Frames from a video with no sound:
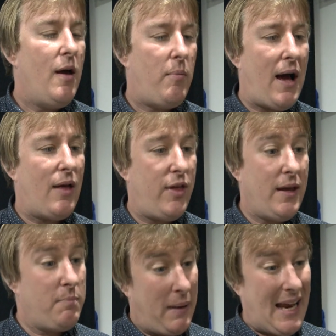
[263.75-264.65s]
But I
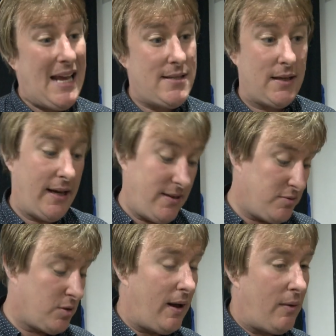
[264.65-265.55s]
think belatedly, because it
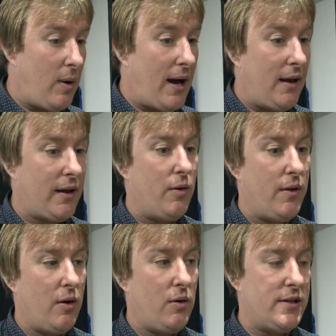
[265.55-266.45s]
was quite a while ago the
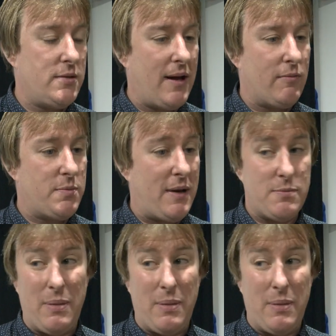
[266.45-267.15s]
Localism Act was passed,